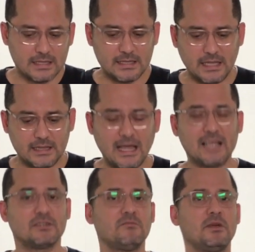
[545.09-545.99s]
The
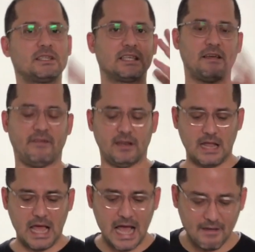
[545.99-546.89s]
Dyson B7
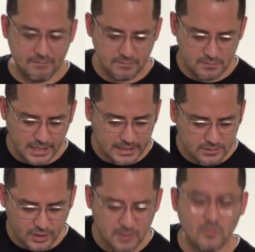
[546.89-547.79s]
have like
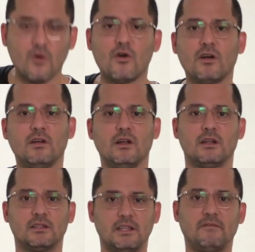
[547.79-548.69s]
3 more
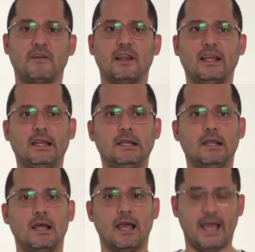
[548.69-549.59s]
different
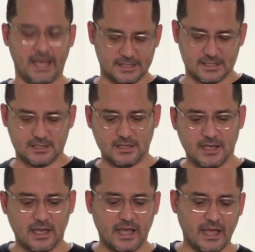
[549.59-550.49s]
heads,
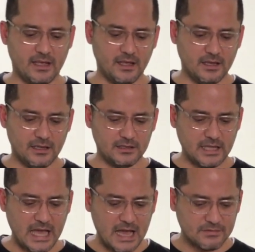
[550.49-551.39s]
and
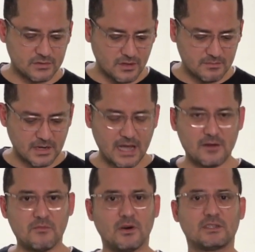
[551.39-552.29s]
they have some kind
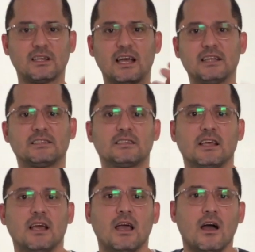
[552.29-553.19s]
of motorized
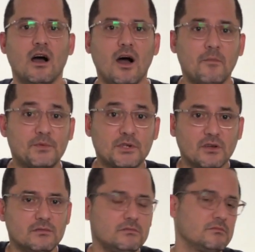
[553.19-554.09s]

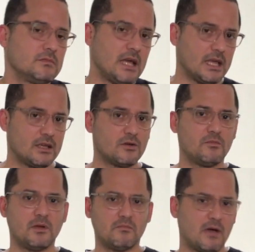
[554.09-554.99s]
option that it could
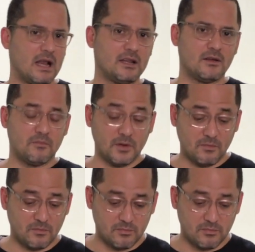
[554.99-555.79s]
be a little bit